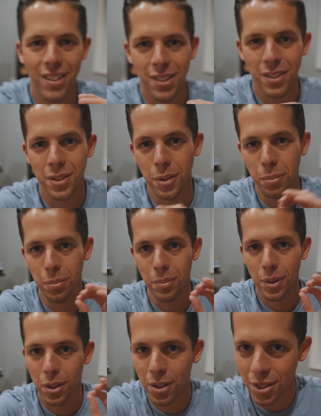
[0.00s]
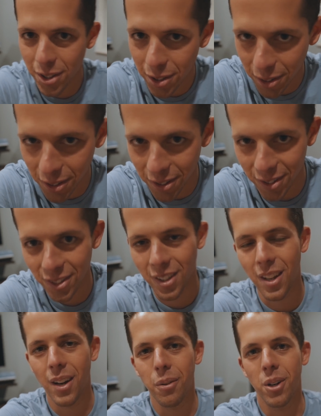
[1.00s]
into some concerns
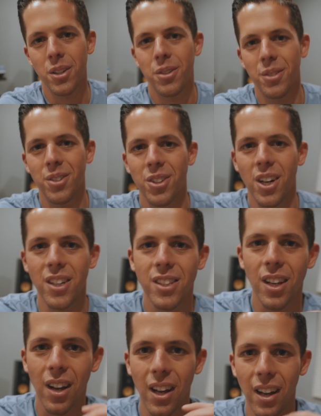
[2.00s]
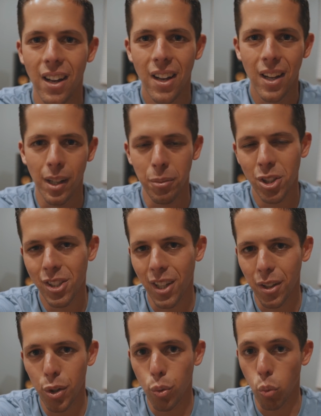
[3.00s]
that I want to address, uh, let me just
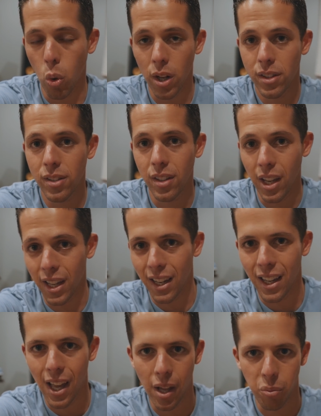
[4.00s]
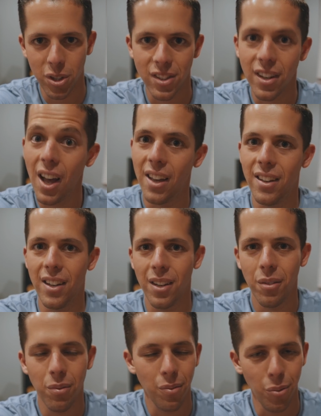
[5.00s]
tell you what's in it and what's not in it.
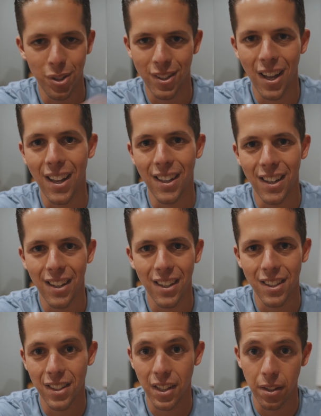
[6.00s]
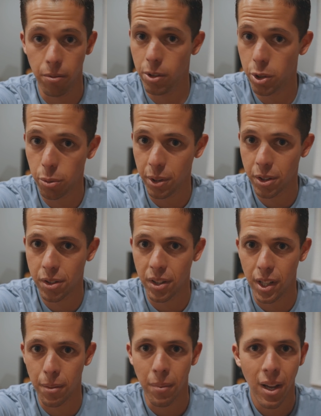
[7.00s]
What's not in it is a get-rich-quick
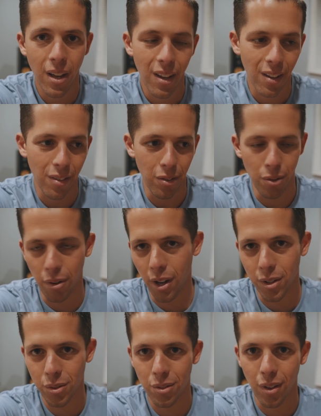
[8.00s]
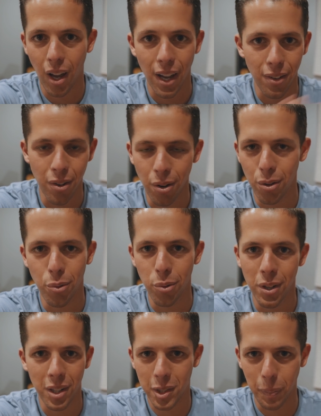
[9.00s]
scheme. You guys, I know you
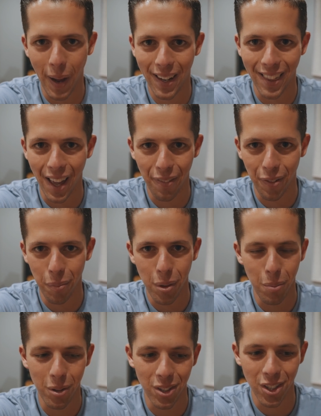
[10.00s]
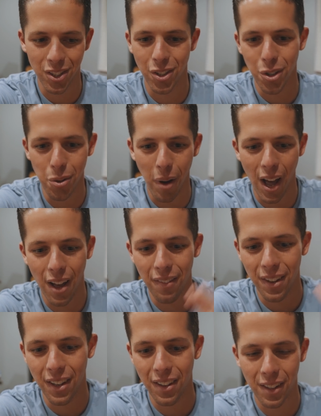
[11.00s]
wouldn't expect that from me, but just so you
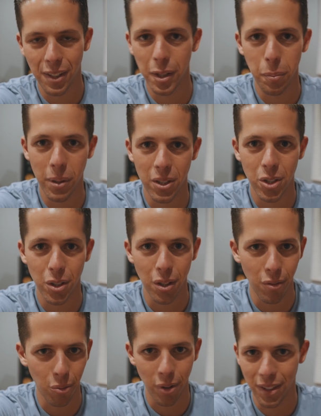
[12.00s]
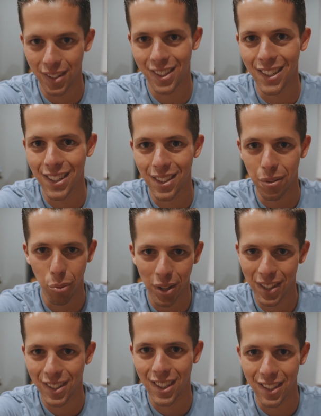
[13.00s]
have a clear picture of what this is and
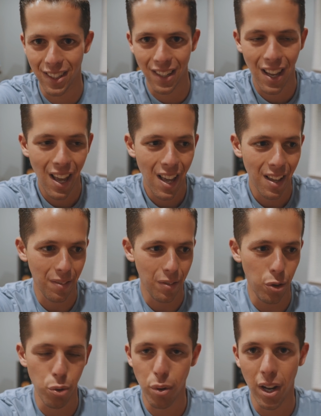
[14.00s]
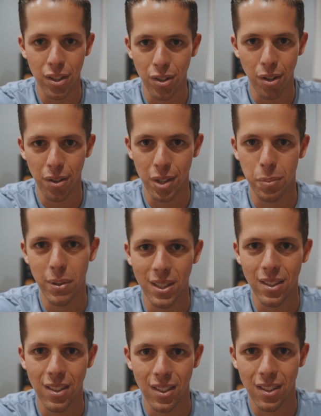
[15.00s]
what this isn't, you guys know this
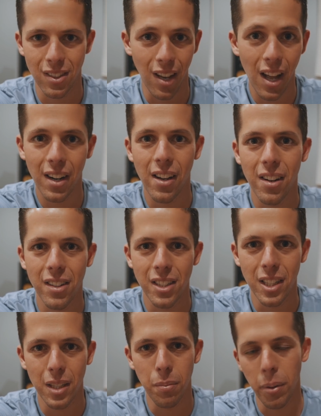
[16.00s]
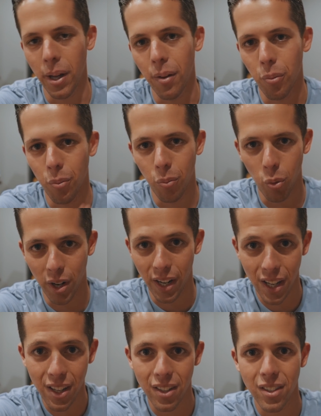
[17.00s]
business is not a guarantee, but what it
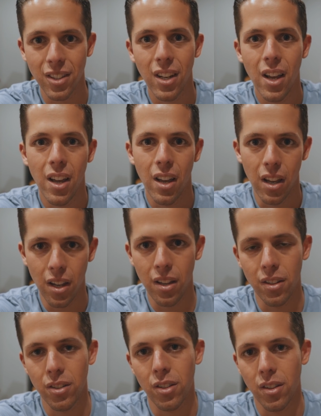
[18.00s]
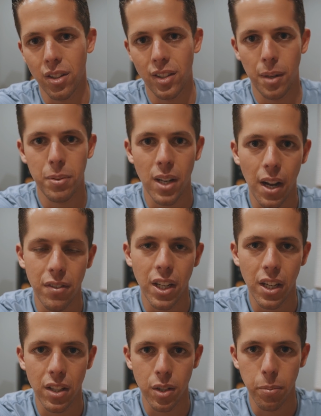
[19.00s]
is, is the steps that I've
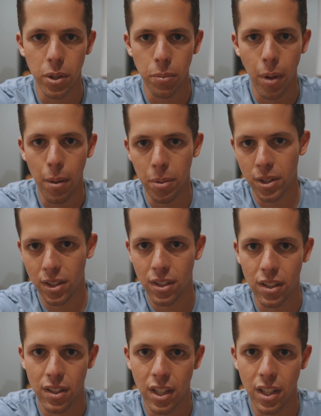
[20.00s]
taken to build my business to the